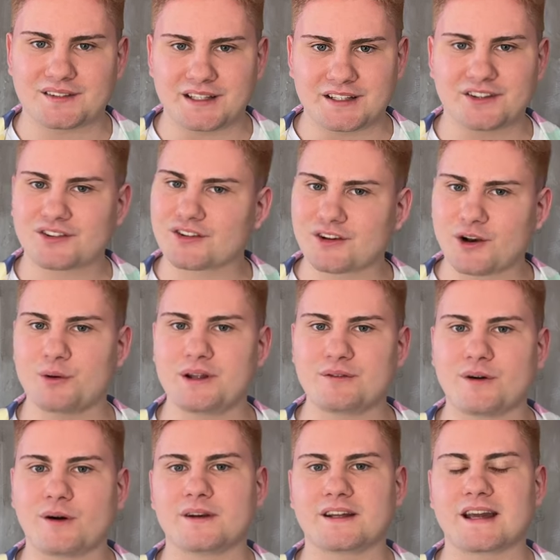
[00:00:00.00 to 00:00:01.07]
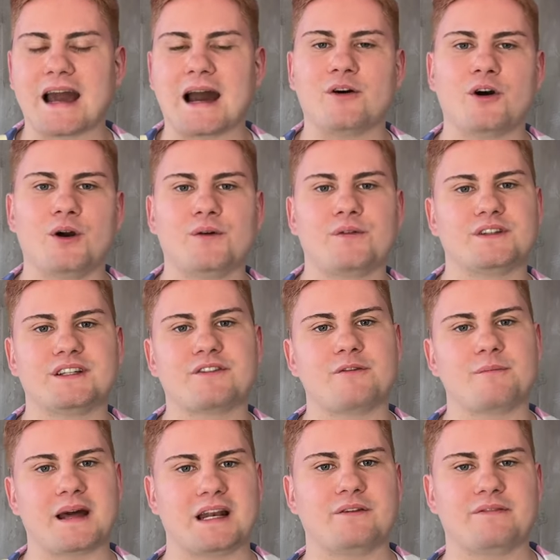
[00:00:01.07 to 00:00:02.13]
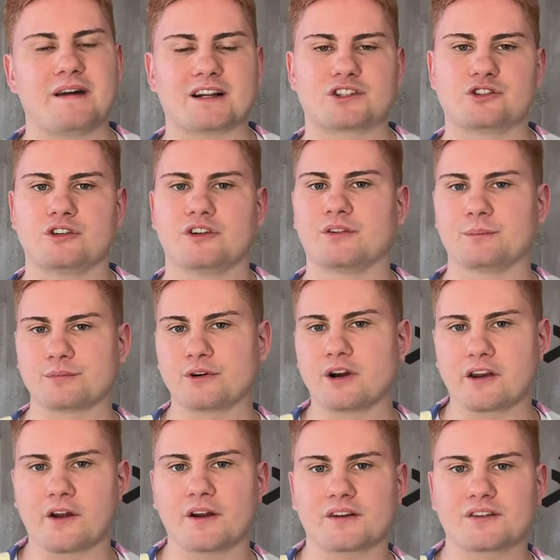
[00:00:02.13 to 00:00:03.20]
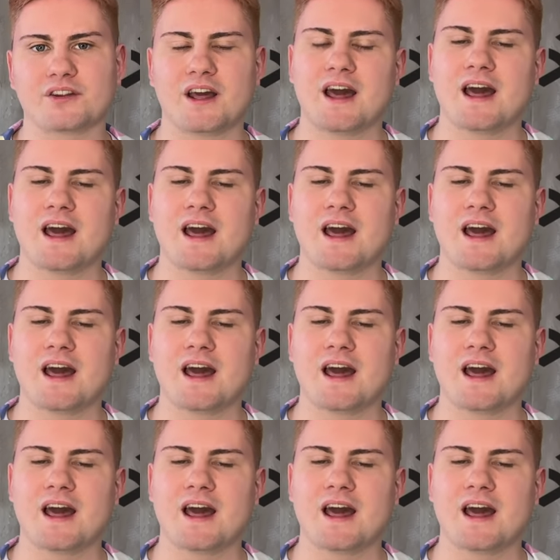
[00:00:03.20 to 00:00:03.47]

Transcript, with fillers: and is slowly rolling out over different manufacturers and products.